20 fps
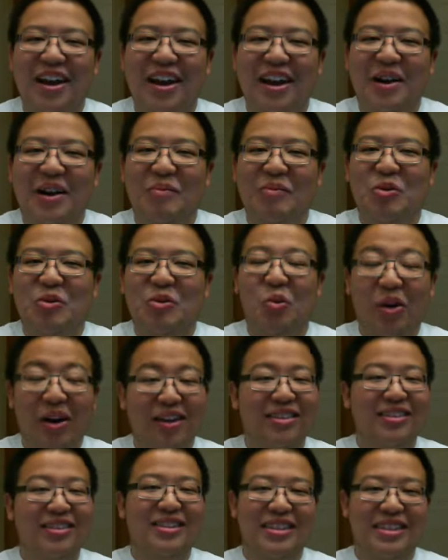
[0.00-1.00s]
to work
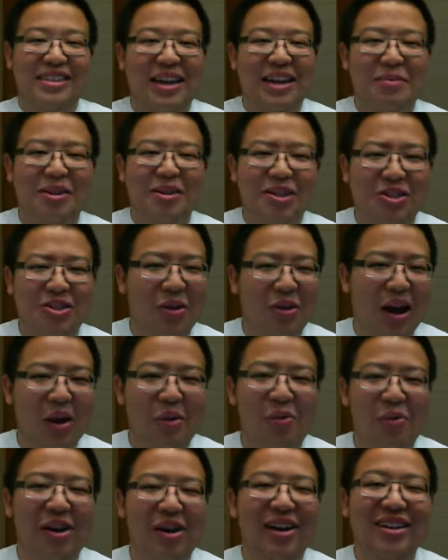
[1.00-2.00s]
on this assignment, so I
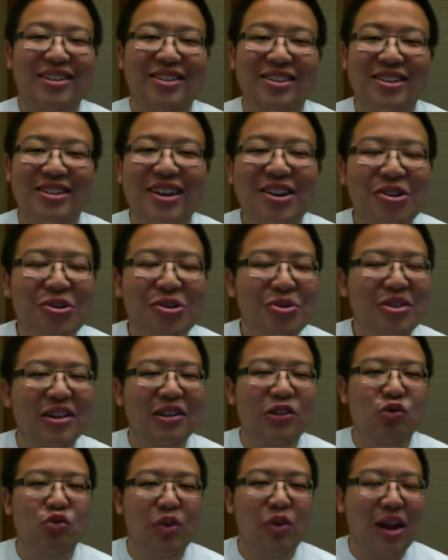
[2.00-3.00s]
will continue
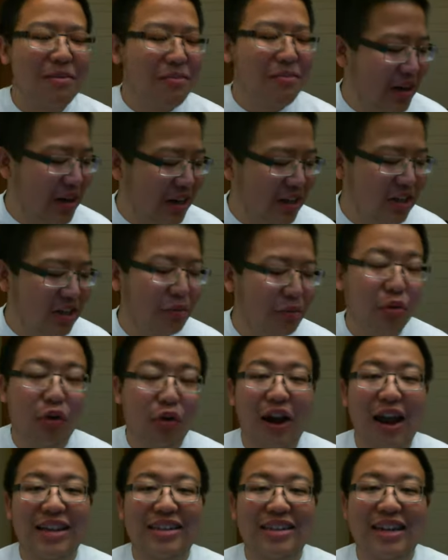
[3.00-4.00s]
this rampage of
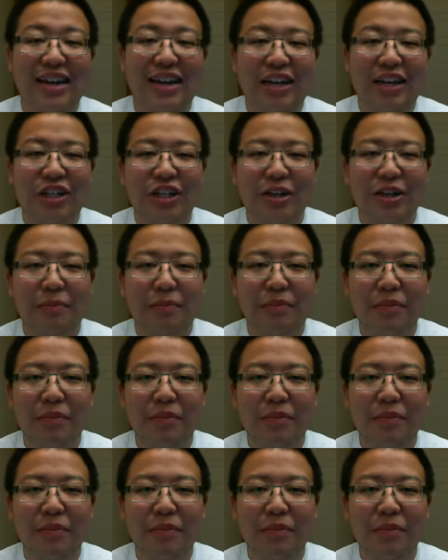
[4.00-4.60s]
procrastination